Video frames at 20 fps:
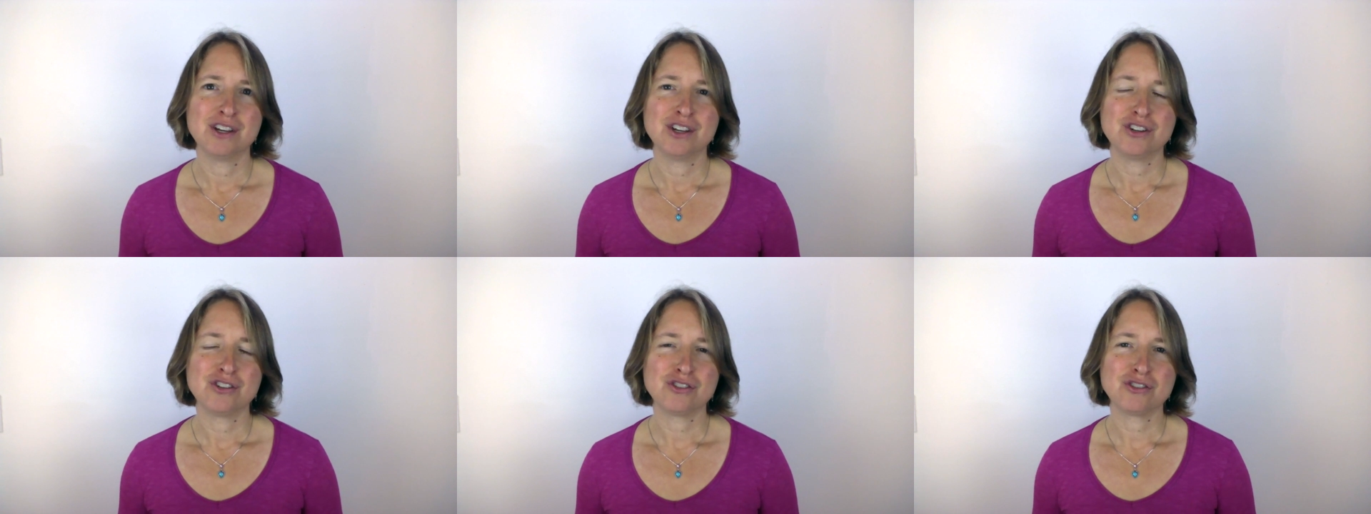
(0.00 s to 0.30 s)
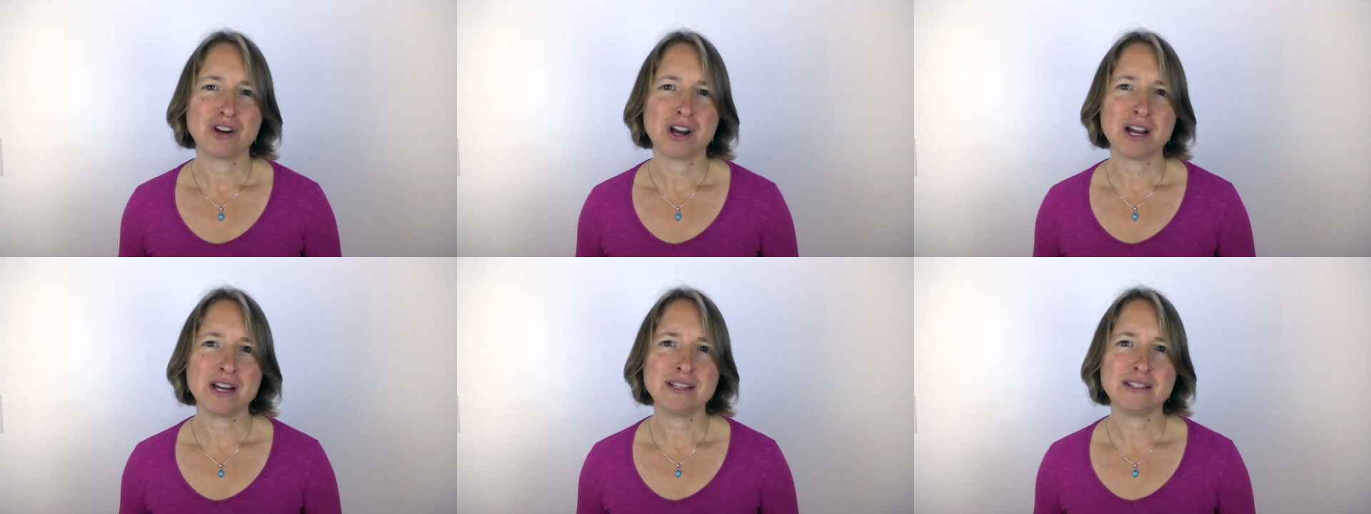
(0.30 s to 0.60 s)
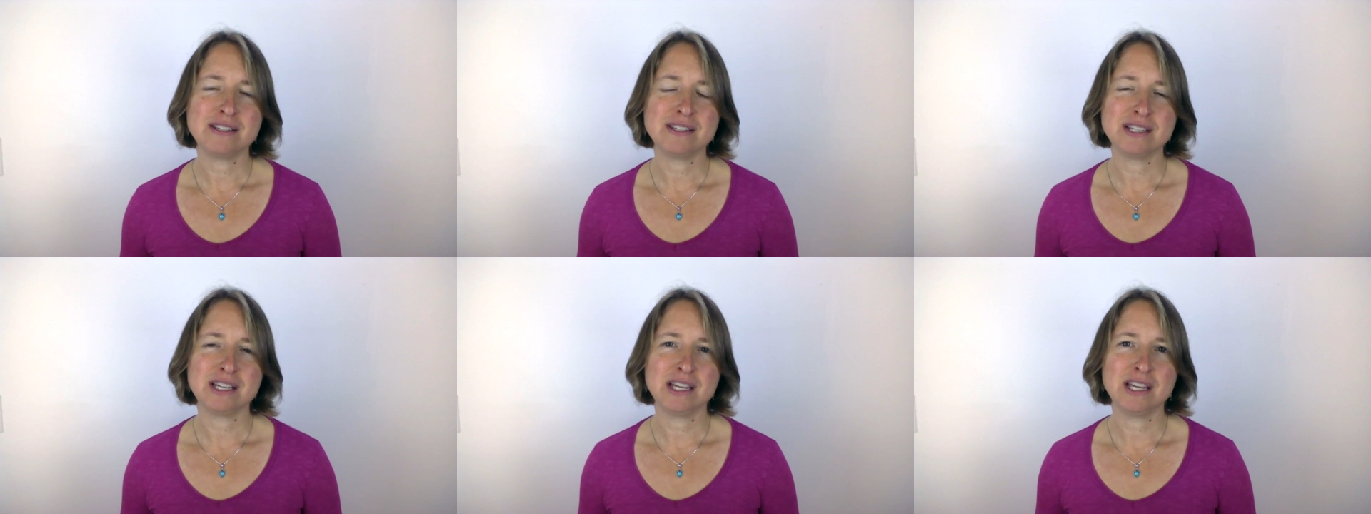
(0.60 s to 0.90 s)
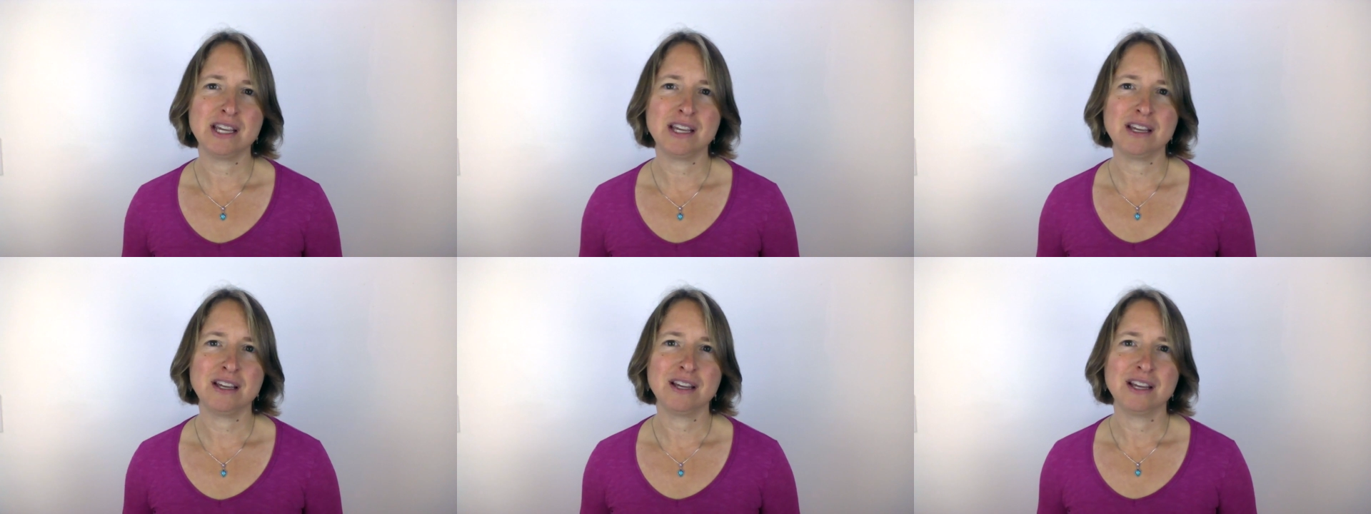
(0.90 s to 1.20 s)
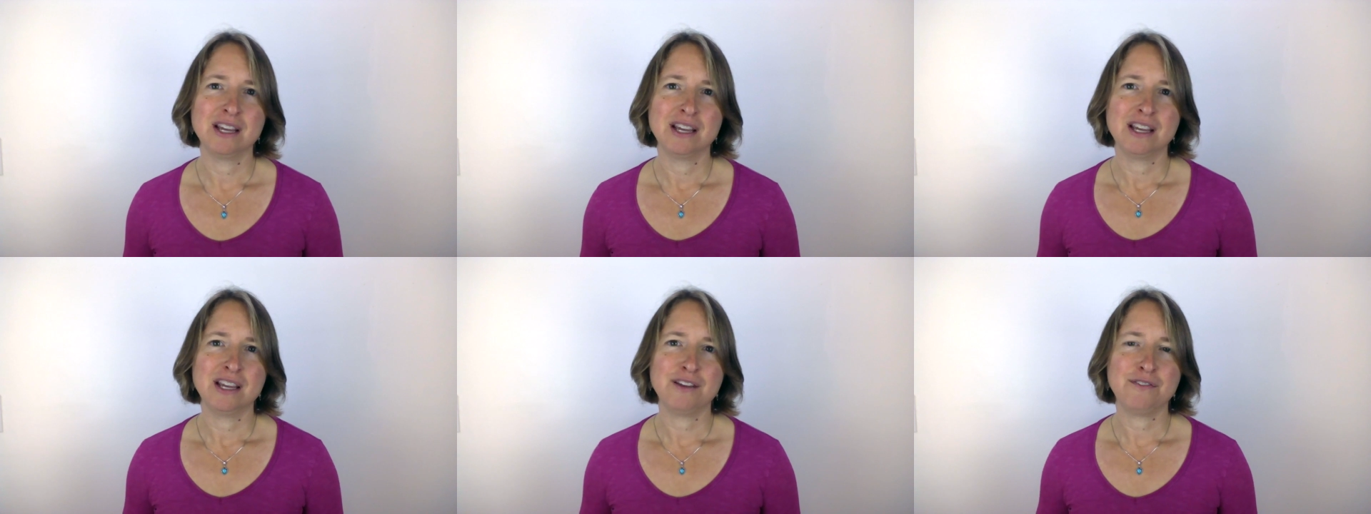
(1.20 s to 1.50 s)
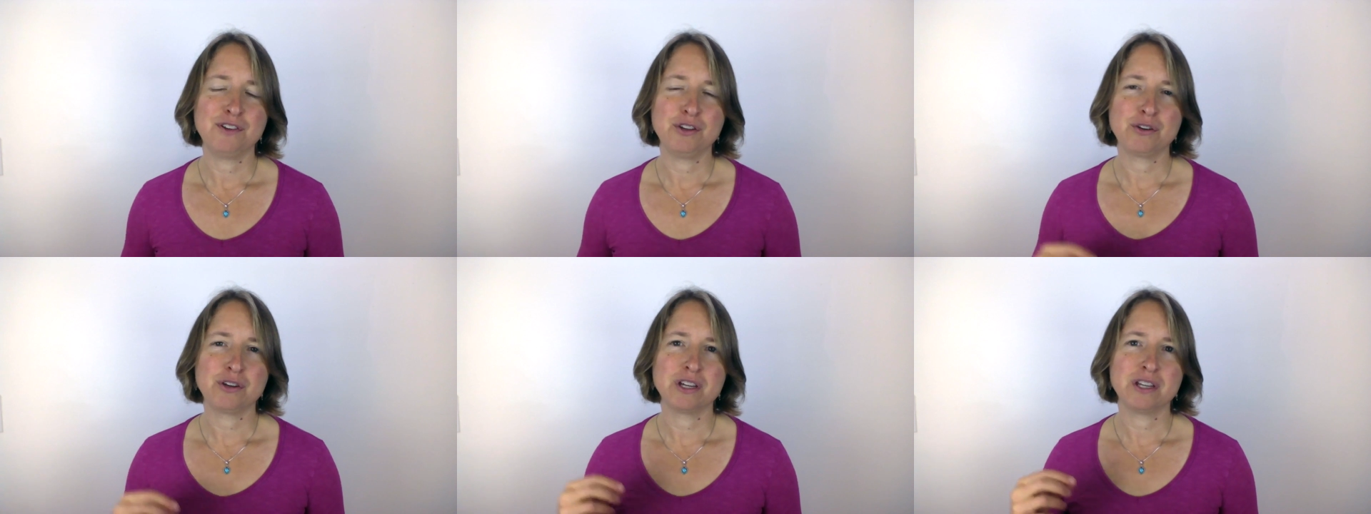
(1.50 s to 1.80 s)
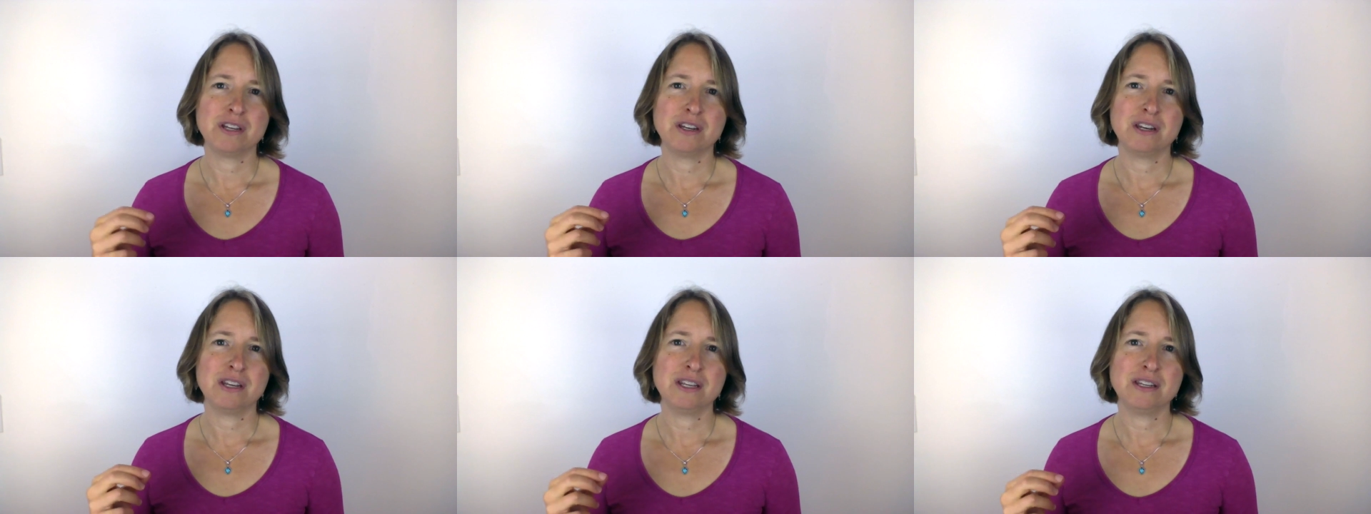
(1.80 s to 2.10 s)
try seeing if you
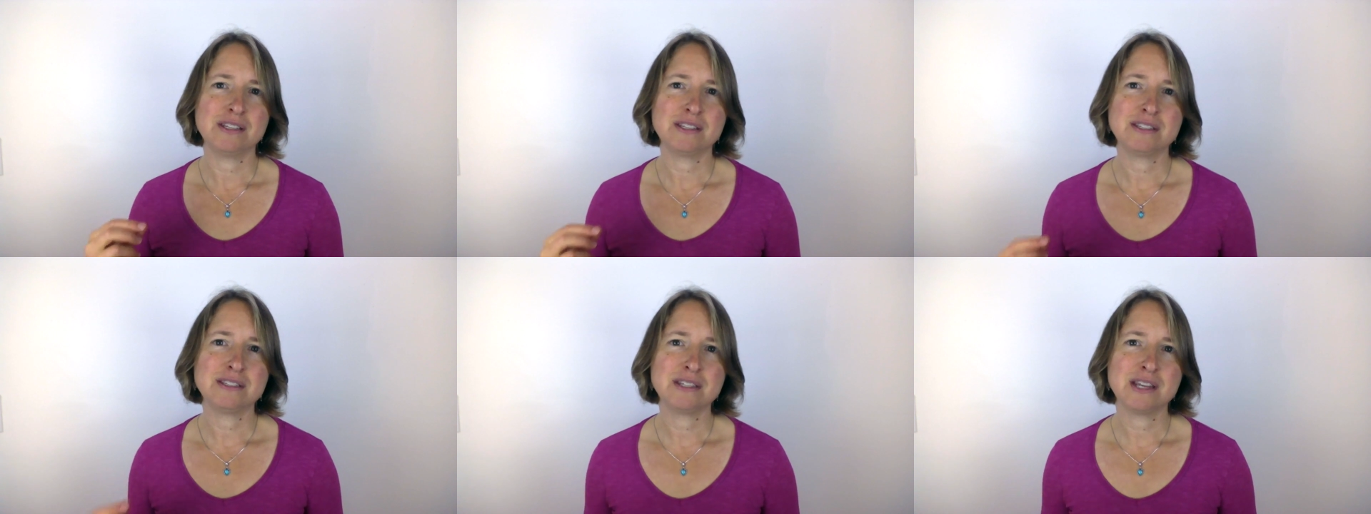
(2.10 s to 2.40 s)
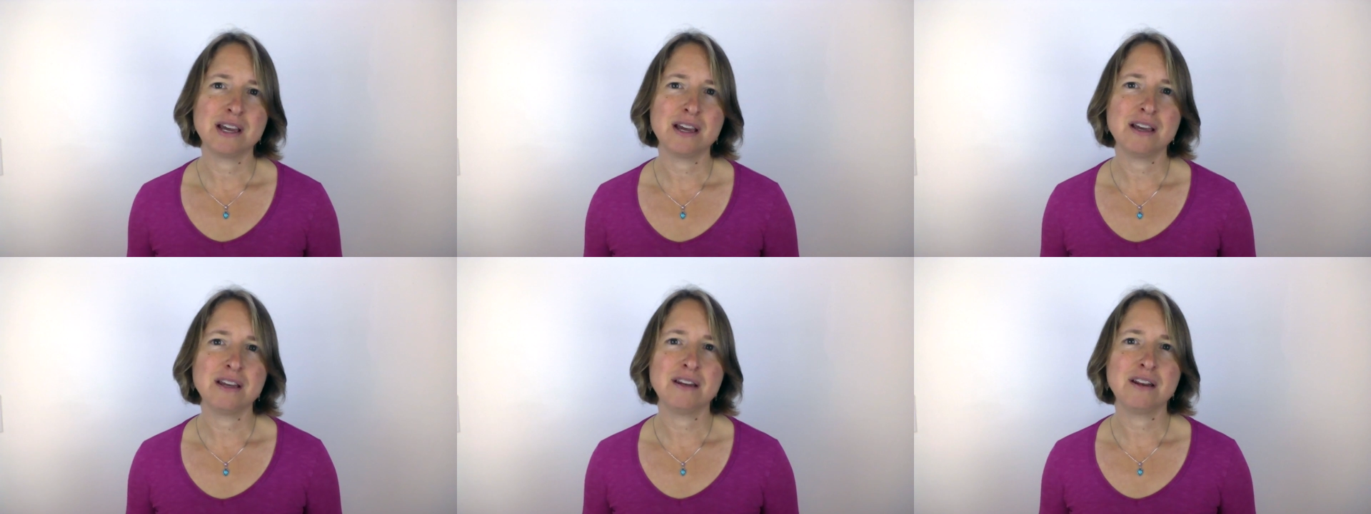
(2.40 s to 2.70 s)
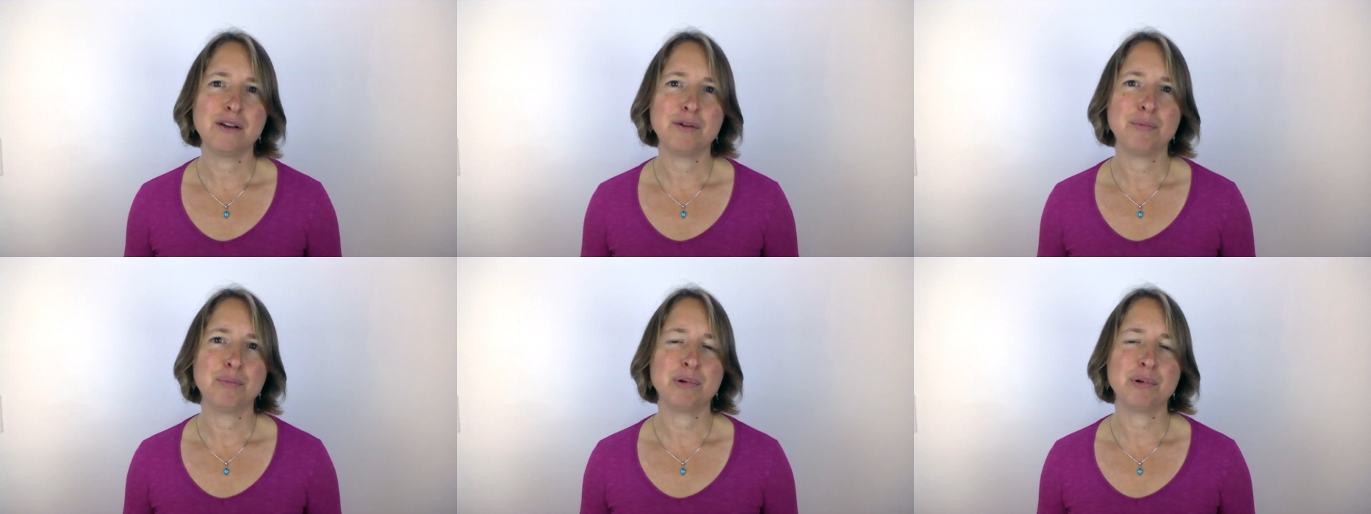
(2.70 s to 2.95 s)
can instead